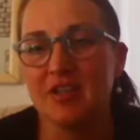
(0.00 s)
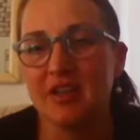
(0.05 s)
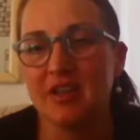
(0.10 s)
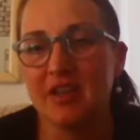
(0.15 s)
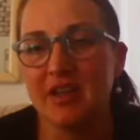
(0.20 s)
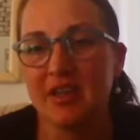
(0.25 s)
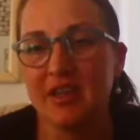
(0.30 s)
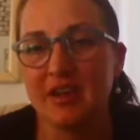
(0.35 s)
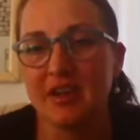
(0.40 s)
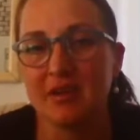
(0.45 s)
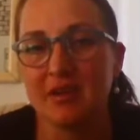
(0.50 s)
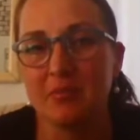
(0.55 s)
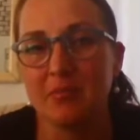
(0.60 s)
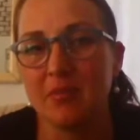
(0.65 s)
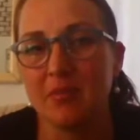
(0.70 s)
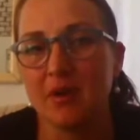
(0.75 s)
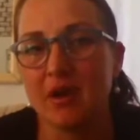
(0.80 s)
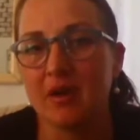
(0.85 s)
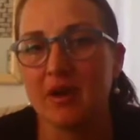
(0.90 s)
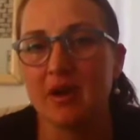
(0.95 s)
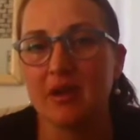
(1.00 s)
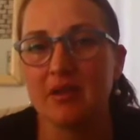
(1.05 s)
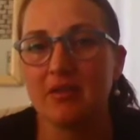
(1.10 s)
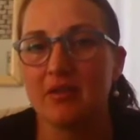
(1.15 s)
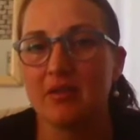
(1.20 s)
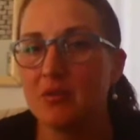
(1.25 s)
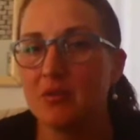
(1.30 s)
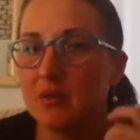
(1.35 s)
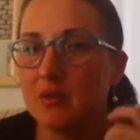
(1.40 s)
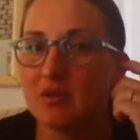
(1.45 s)
earlier, I
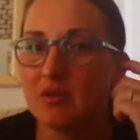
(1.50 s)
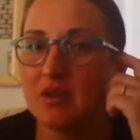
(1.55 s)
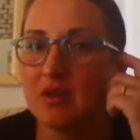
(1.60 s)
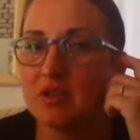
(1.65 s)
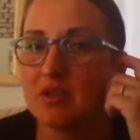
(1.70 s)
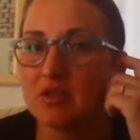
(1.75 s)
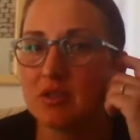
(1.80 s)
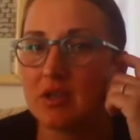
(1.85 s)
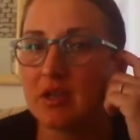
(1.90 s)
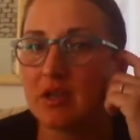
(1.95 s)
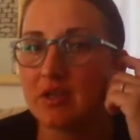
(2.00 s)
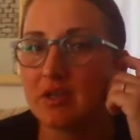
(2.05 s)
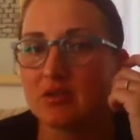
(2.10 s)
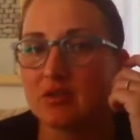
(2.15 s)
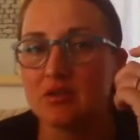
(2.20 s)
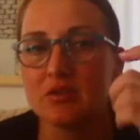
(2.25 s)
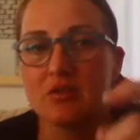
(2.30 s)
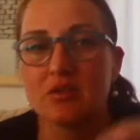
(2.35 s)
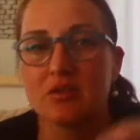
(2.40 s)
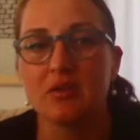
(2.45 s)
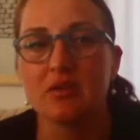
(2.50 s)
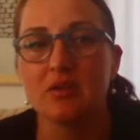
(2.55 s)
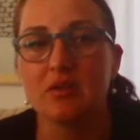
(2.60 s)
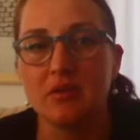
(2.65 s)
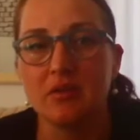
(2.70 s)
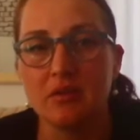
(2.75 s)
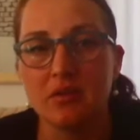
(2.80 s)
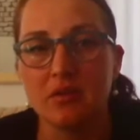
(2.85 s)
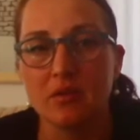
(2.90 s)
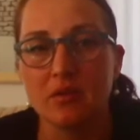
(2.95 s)
think we do need to get into
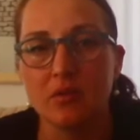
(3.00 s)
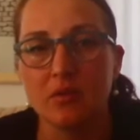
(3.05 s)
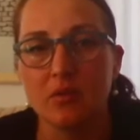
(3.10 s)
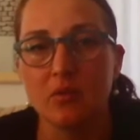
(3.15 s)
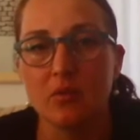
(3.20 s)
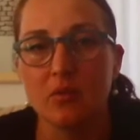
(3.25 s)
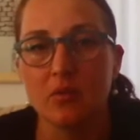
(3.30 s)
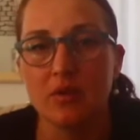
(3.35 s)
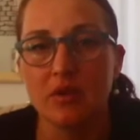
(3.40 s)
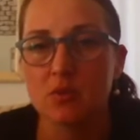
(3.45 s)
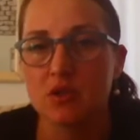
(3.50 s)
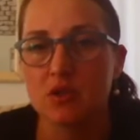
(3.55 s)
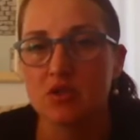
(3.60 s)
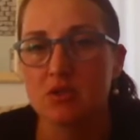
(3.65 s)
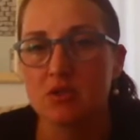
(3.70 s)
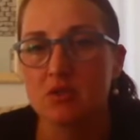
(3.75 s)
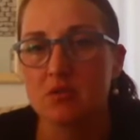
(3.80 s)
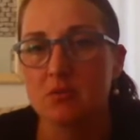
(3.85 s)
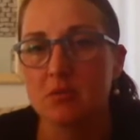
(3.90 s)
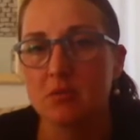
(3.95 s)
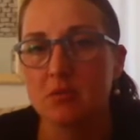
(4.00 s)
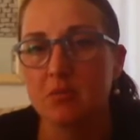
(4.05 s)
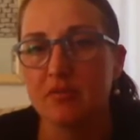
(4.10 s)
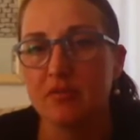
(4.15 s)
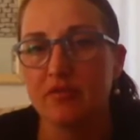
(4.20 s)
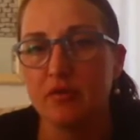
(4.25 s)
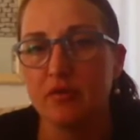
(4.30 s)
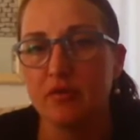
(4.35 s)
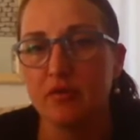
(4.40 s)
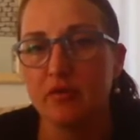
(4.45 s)
the audience questions, but
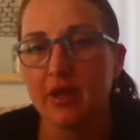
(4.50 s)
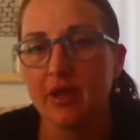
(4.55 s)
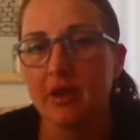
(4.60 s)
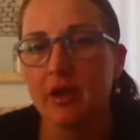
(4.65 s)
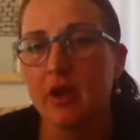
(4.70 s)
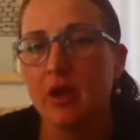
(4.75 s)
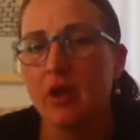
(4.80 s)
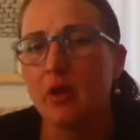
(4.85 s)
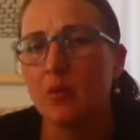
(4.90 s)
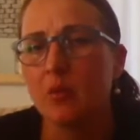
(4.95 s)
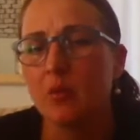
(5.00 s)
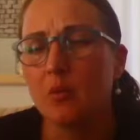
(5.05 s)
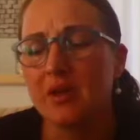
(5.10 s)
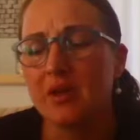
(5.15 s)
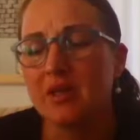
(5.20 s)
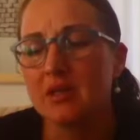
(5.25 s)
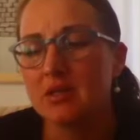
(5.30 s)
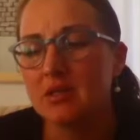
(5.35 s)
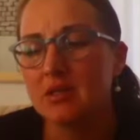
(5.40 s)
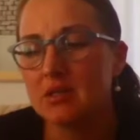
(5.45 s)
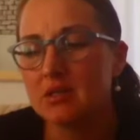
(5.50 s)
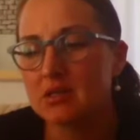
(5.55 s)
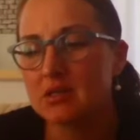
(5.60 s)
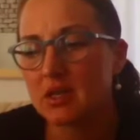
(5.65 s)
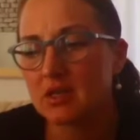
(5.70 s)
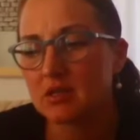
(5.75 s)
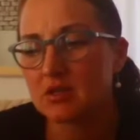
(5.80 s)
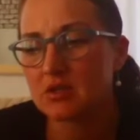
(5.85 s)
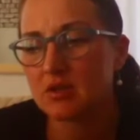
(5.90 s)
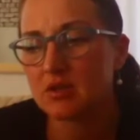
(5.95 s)
before that, we did
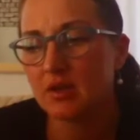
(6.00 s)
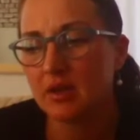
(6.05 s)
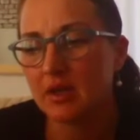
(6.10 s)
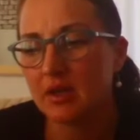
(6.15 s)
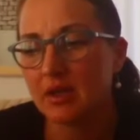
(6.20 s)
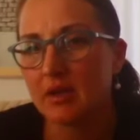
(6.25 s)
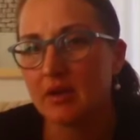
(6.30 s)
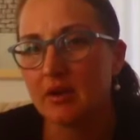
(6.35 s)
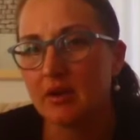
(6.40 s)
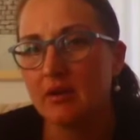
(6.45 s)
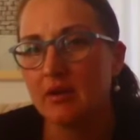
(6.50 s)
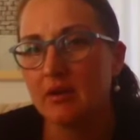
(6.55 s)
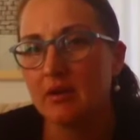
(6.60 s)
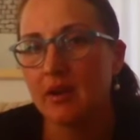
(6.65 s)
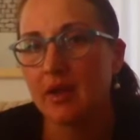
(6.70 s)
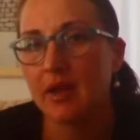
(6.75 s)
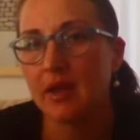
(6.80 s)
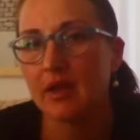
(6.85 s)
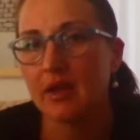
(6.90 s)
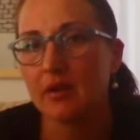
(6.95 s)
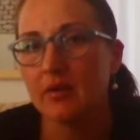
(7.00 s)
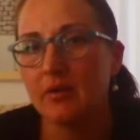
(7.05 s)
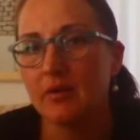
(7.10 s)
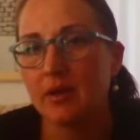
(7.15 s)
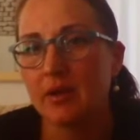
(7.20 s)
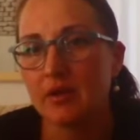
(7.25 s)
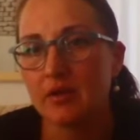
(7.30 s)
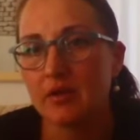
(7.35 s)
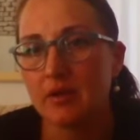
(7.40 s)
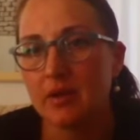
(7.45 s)
discuss earlier. Hello,
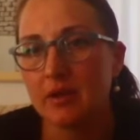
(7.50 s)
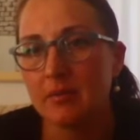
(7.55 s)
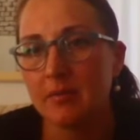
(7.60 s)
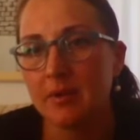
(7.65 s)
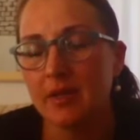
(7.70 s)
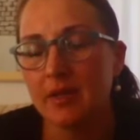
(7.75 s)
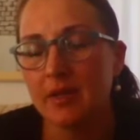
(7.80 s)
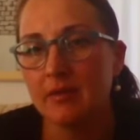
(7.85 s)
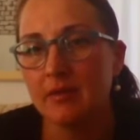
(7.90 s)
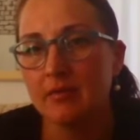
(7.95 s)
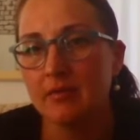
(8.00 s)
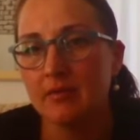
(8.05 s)
can you hear me?